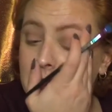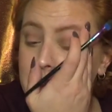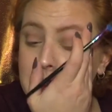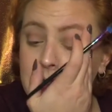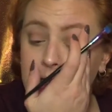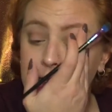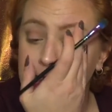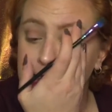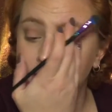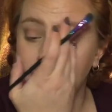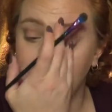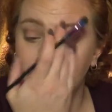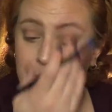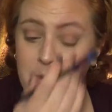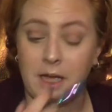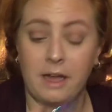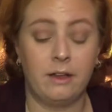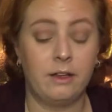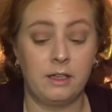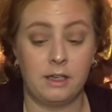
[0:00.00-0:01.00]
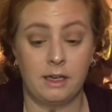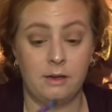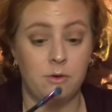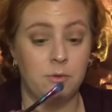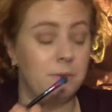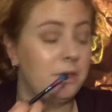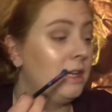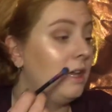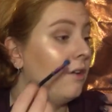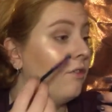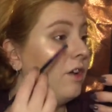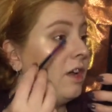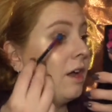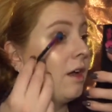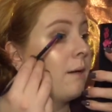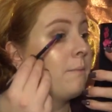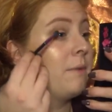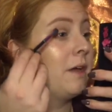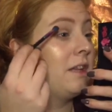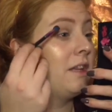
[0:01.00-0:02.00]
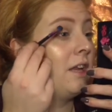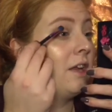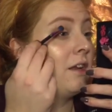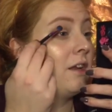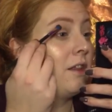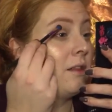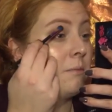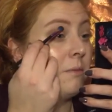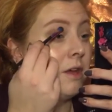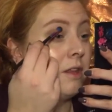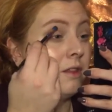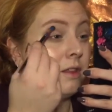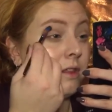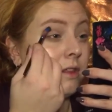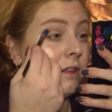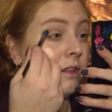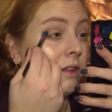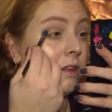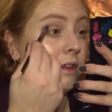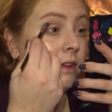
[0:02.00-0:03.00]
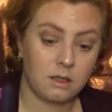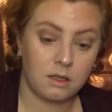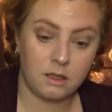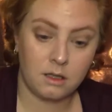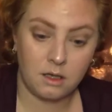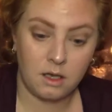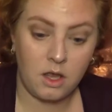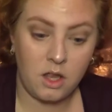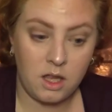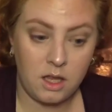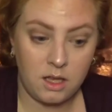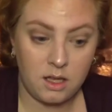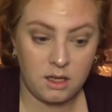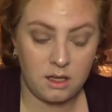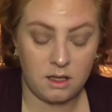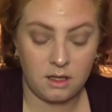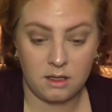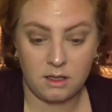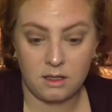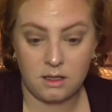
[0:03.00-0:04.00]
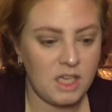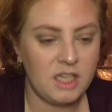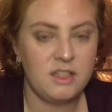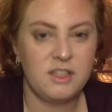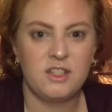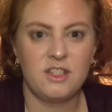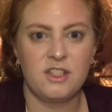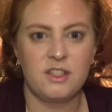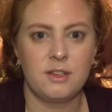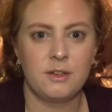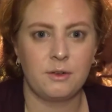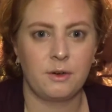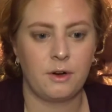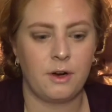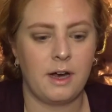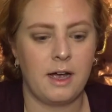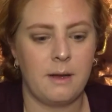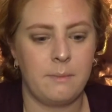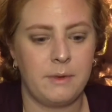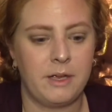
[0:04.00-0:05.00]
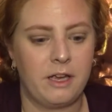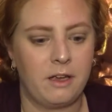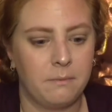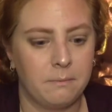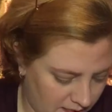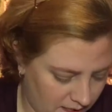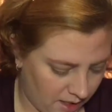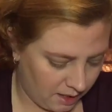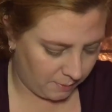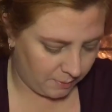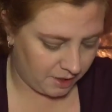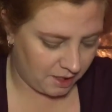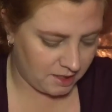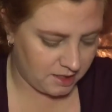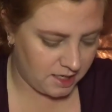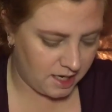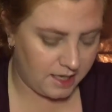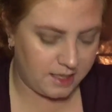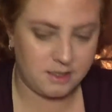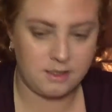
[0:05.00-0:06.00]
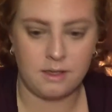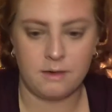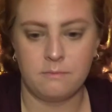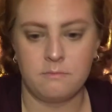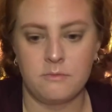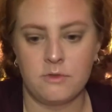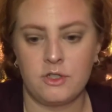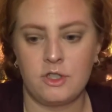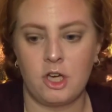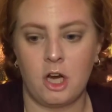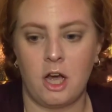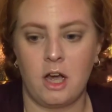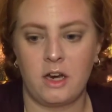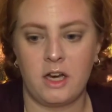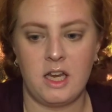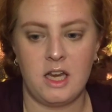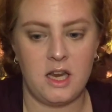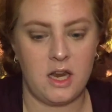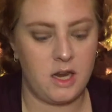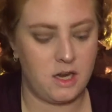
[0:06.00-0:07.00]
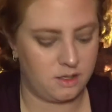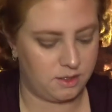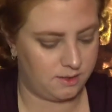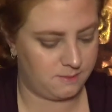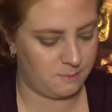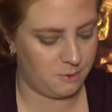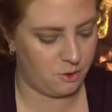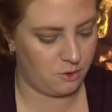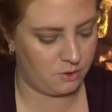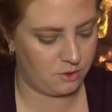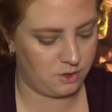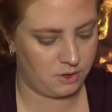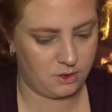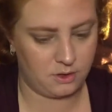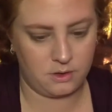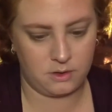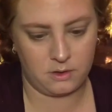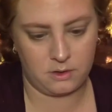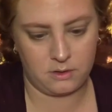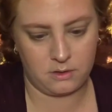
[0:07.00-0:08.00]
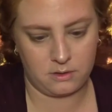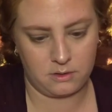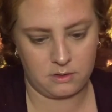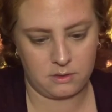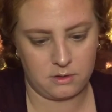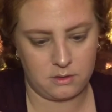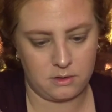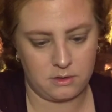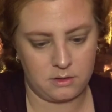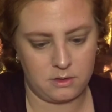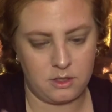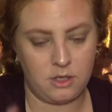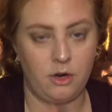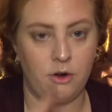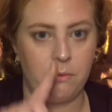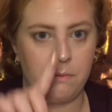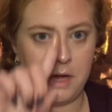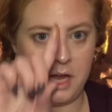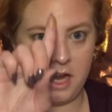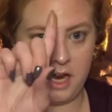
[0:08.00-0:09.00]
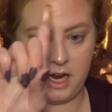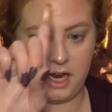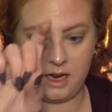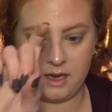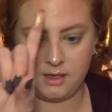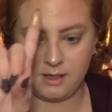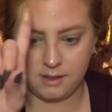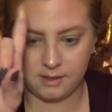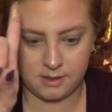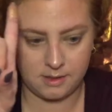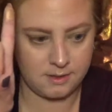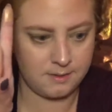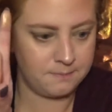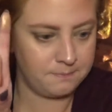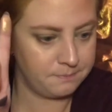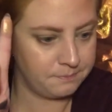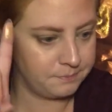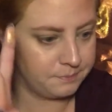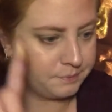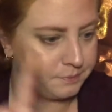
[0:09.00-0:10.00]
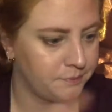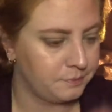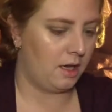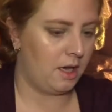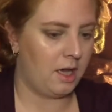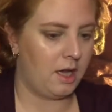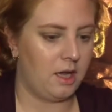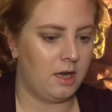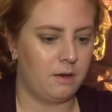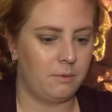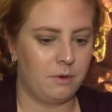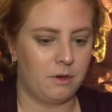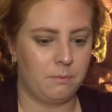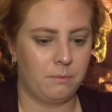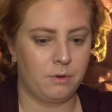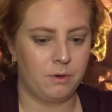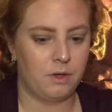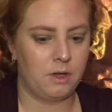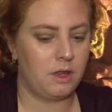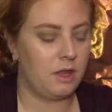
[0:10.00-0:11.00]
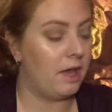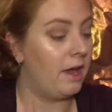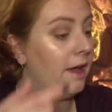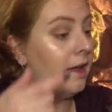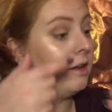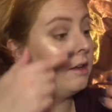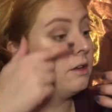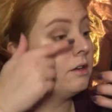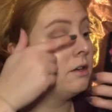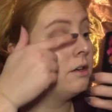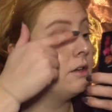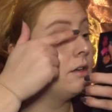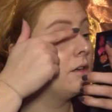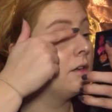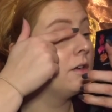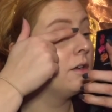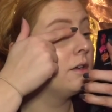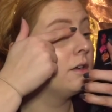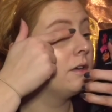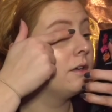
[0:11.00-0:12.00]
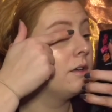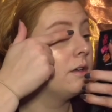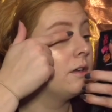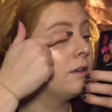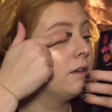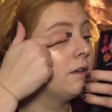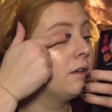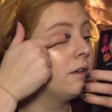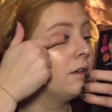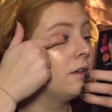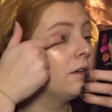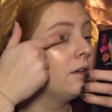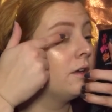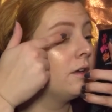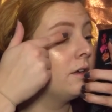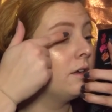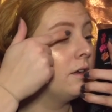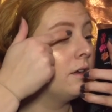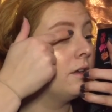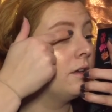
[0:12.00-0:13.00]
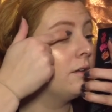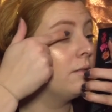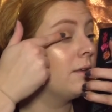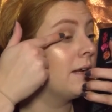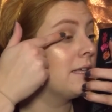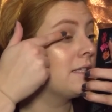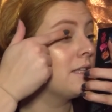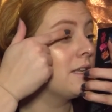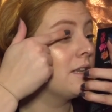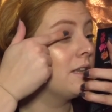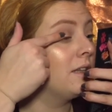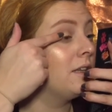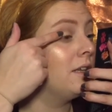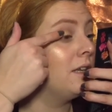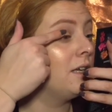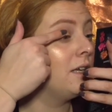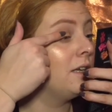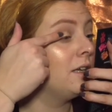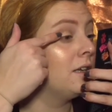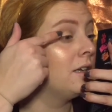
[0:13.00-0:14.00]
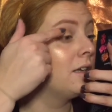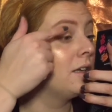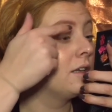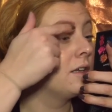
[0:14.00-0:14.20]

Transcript: this is a palette I will be giving up at the end of the month. Ugh, it's just so crappy. And then I'm going to take some Chalky Smoked Topaz. And I'm going to put that on the rest of the lid.